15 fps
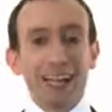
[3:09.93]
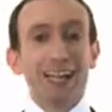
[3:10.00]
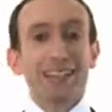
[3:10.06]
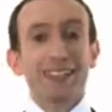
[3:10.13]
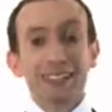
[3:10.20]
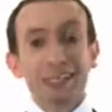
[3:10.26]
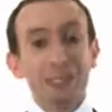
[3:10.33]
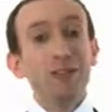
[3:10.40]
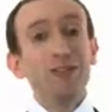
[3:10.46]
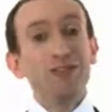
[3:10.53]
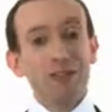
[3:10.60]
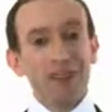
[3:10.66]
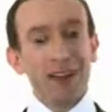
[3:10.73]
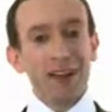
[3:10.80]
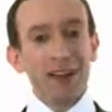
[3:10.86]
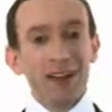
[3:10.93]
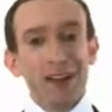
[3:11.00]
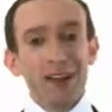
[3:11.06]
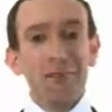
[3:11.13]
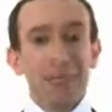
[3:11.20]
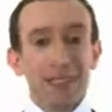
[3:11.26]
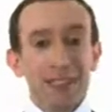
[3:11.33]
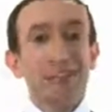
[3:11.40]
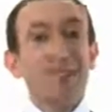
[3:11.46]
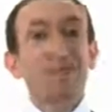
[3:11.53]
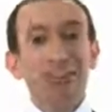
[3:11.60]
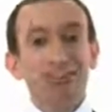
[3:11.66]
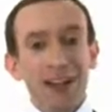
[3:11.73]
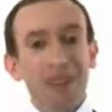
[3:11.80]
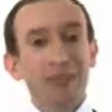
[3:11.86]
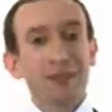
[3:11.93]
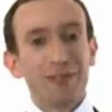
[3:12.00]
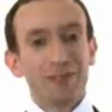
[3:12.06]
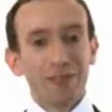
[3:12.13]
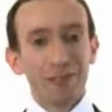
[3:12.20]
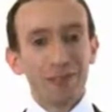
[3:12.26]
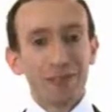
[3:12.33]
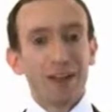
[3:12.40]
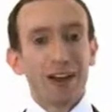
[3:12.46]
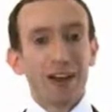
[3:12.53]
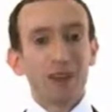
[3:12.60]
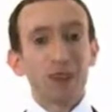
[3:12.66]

It's a loofah, but a different type of a loofah.